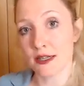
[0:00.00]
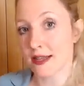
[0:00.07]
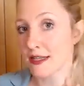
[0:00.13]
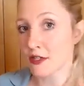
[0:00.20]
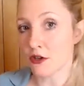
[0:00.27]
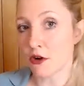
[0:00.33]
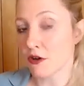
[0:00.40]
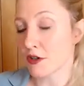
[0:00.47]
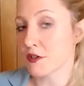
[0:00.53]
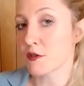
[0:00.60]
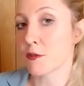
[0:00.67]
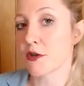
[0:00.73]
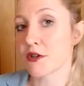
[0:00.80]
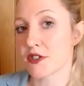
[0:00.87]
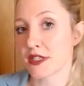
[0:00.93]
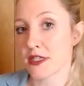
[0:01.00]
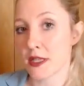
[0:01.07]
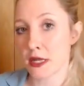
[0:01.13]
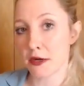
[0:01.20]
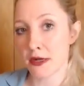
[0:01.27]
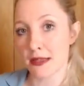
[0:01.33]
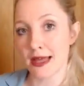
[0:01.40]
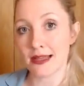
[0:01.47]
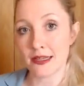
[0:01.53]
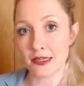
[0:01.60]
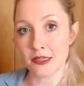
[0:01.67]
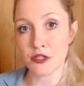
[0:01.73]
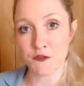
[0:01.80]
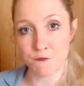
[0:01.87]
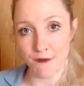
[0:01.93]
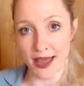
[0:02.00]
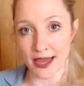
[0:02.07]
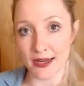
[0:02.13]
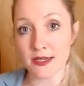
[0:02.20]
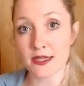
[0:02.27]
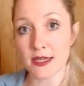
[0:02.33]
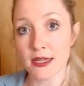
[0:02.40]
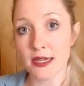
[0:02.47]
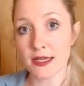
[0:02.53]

That's not conspiracy theory. That is just fact.